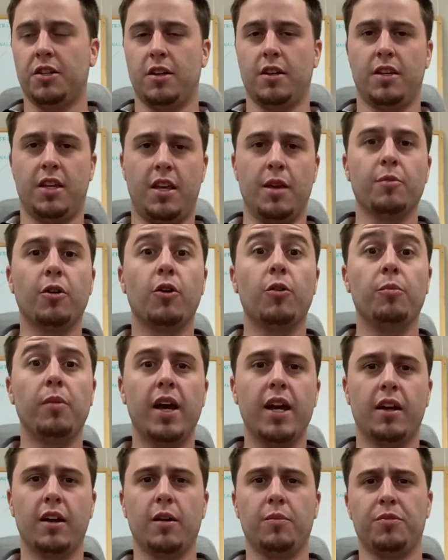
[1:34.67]
chemical
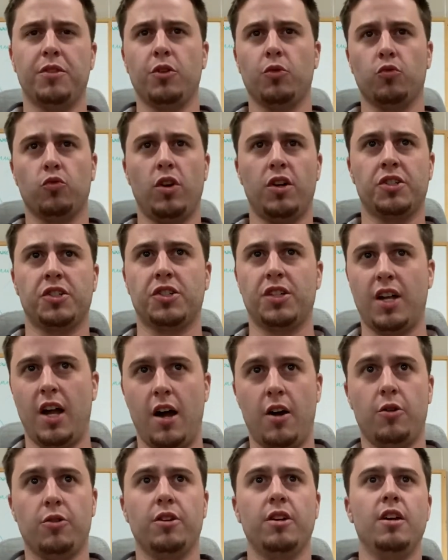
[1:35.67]
makeup that rusts
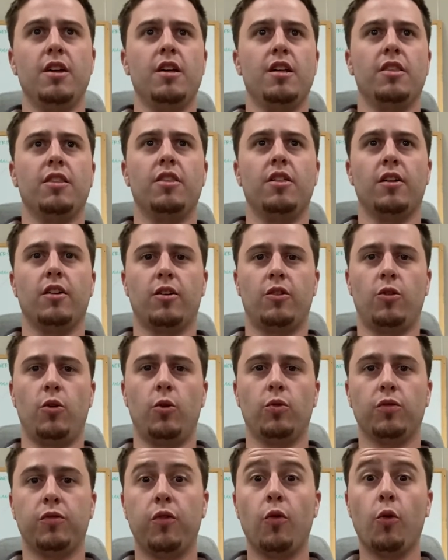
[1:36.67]
out the
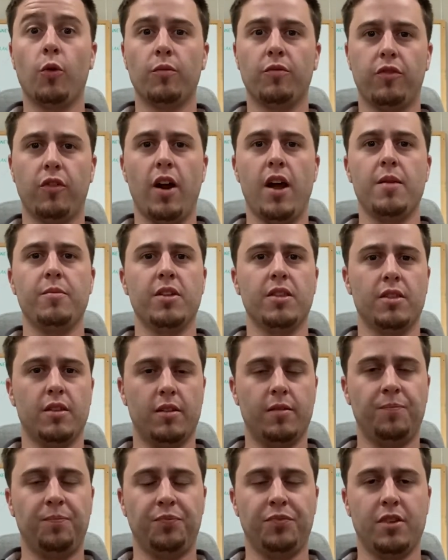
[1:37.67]
cold form framing,
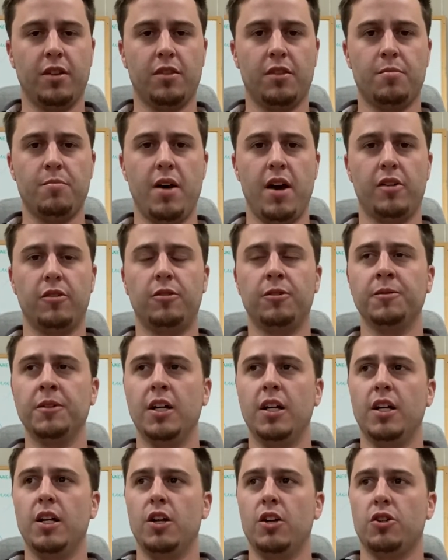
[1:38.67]
the metal.
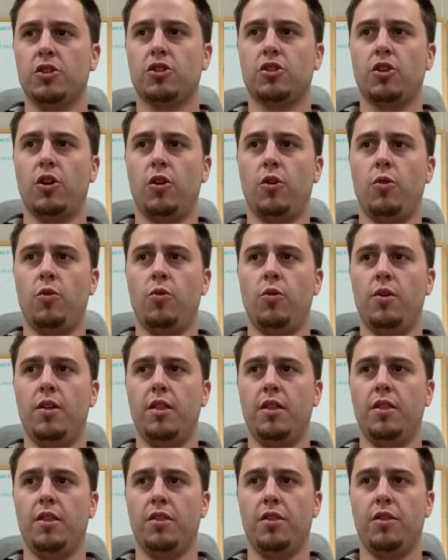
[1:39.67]
So
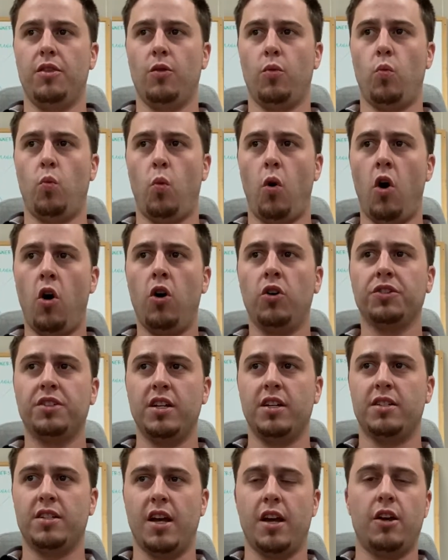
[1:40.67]
the wall
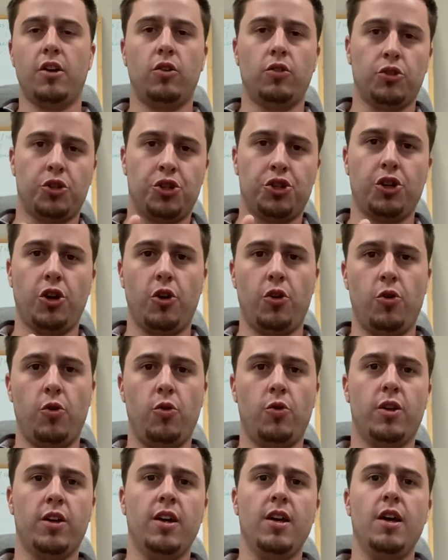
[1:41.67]
detail
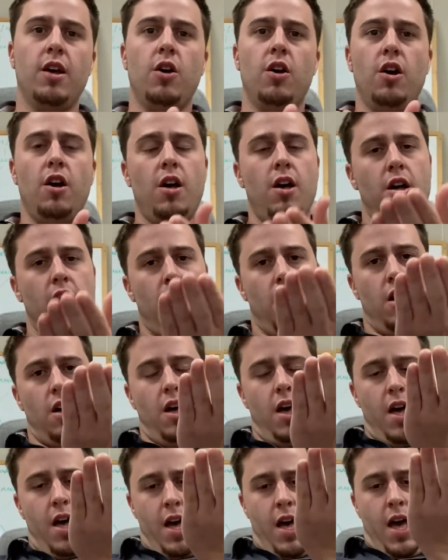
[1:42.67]
showed
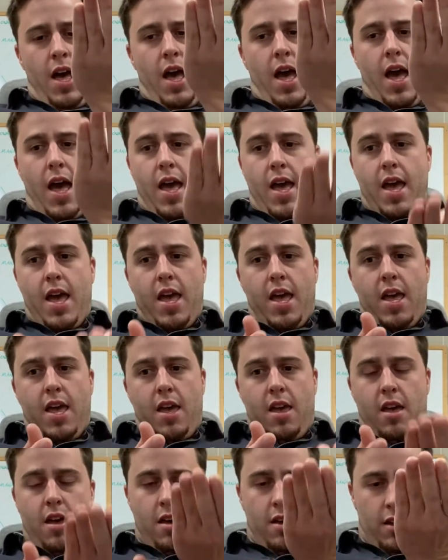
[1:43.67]

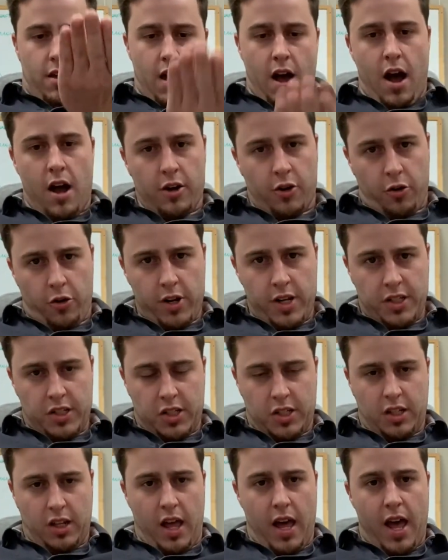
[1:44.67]
a concrete
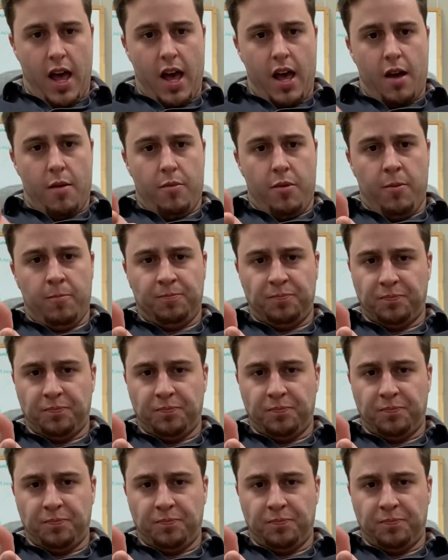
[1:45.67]
slab,